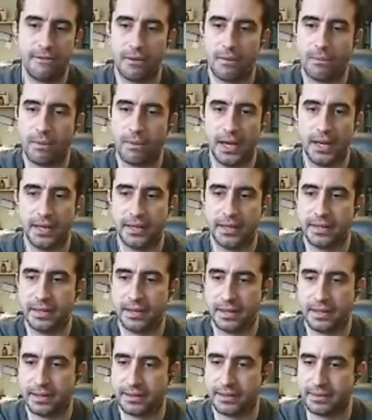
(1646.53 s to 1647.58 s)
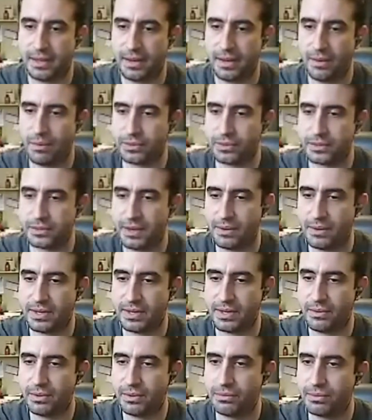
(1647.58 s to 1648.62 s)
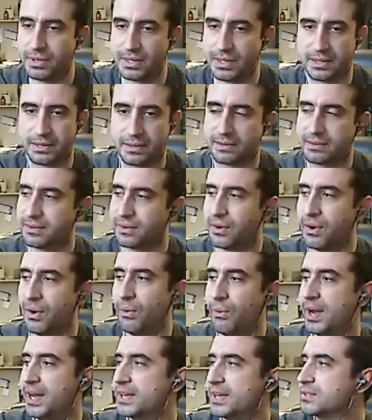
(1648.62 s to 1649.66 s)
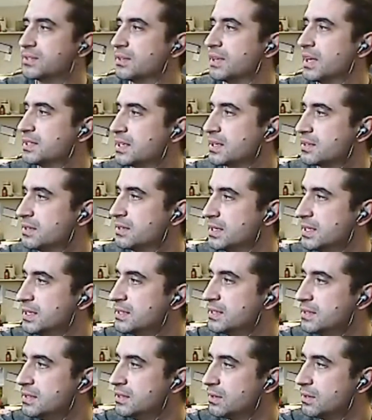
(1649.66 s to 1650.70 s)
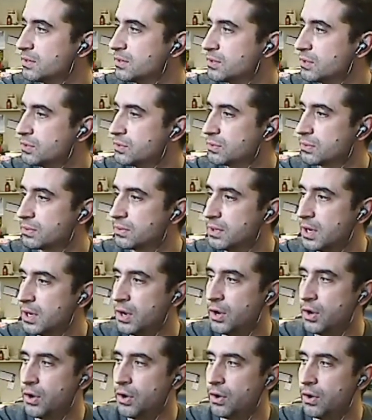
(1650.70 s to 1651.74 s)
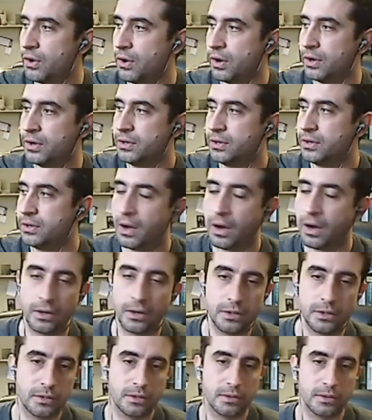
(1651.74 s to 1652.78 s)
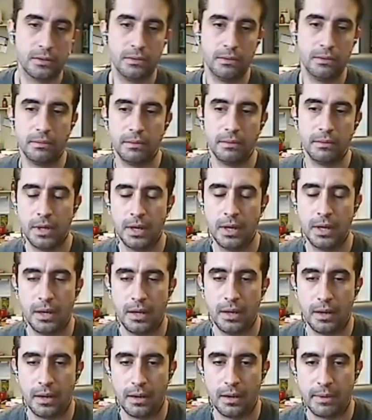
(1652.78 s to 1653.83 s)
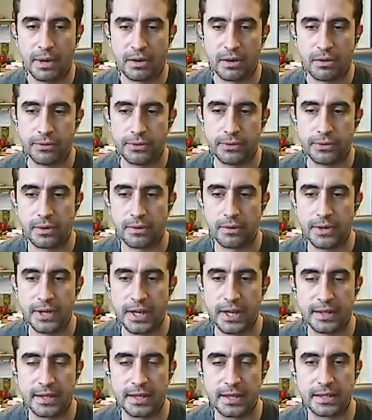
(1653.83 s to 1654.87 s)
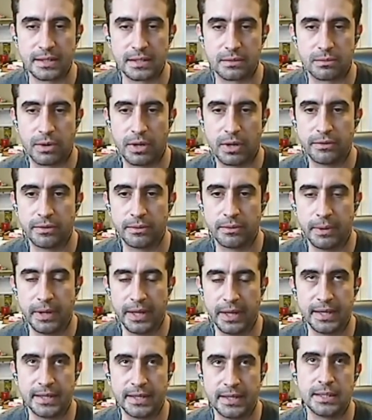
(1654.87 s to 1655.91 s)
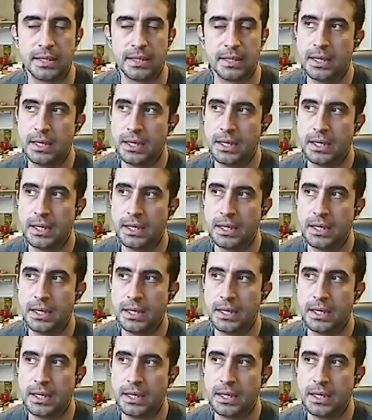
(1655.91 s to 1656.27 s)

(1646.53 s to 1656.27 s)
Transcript: for a while, and they won't really go away. So that's actually easy also to learn how to do macro photography. I think it's one of the place